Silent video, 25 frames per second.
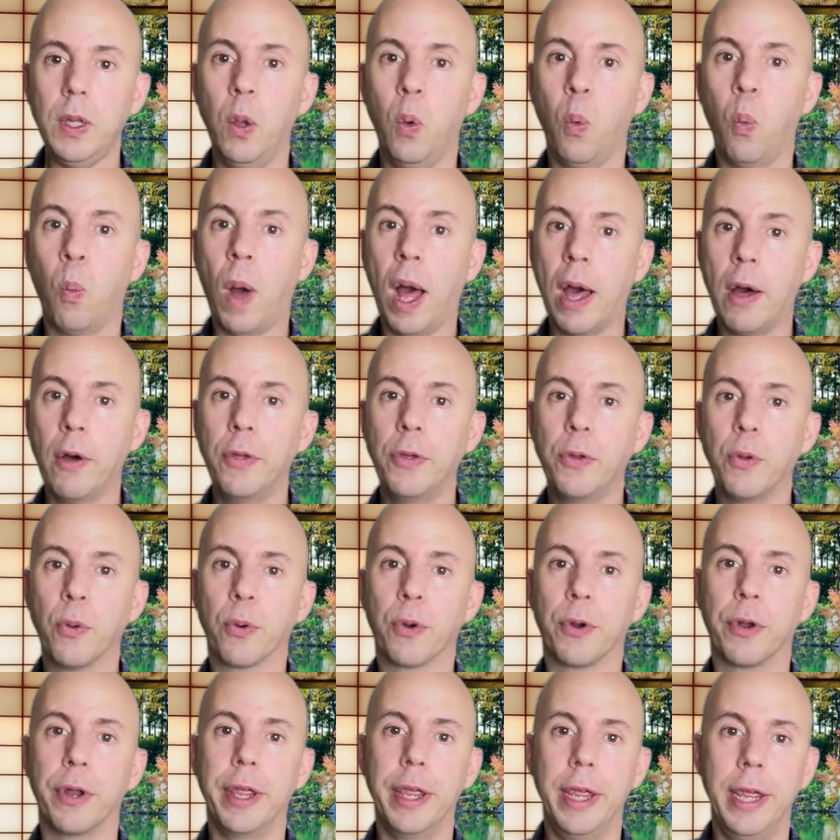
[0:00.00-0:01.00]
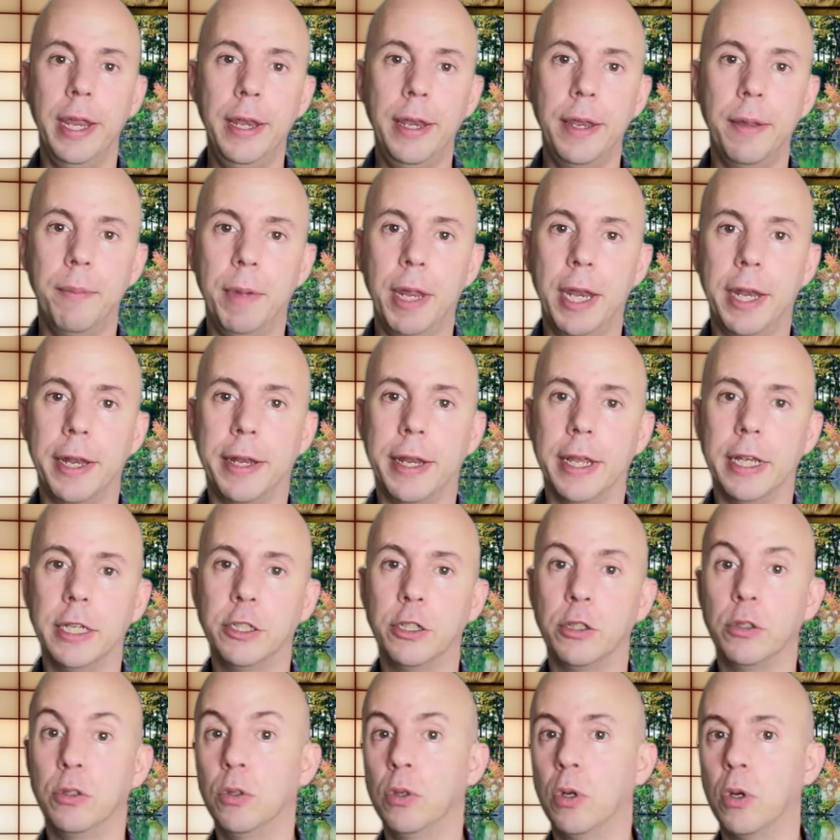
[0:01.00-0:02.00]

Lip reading: while you're in the meditation you